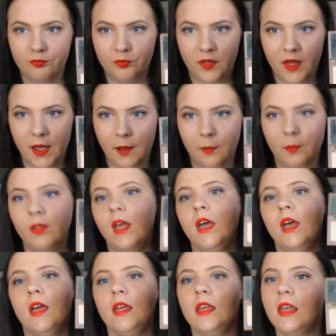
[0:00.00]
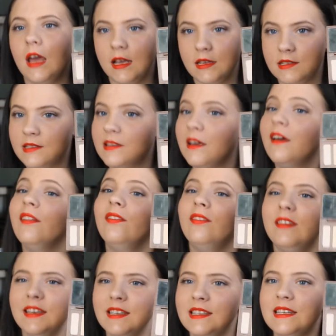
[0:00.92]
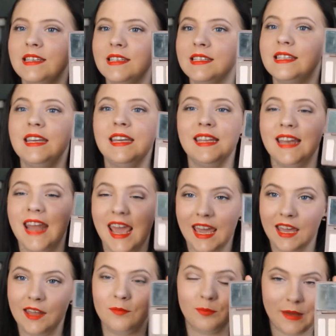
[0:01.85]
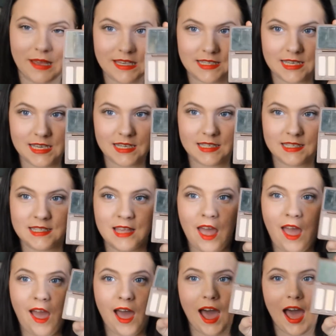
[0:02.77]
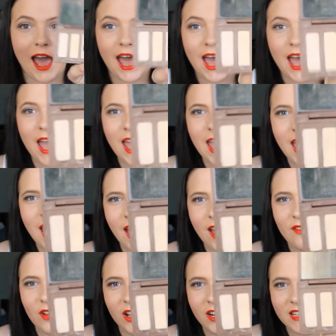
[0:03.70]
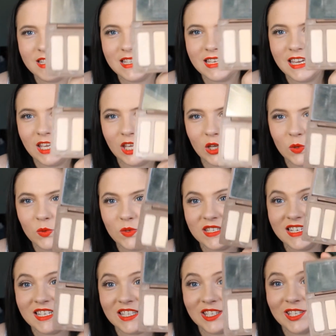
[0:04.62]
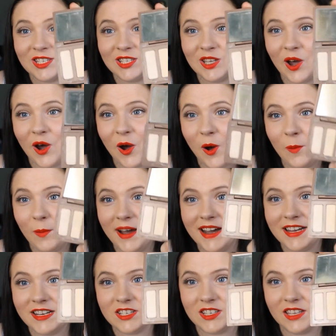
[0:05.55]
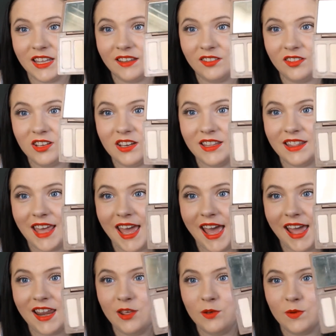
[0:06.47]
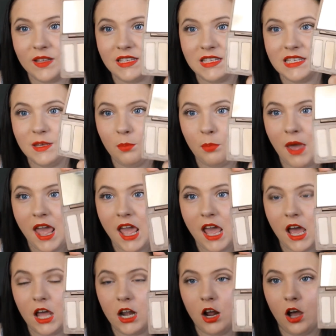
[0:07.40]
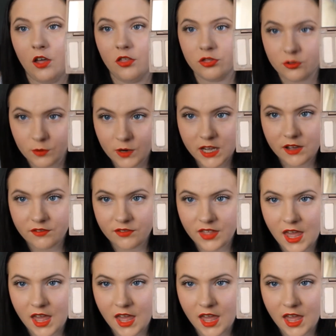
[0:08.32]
thing. Yes, this is the Naked Basics. I have honestly used it so much. Like, look at that. You can see pan on 3 of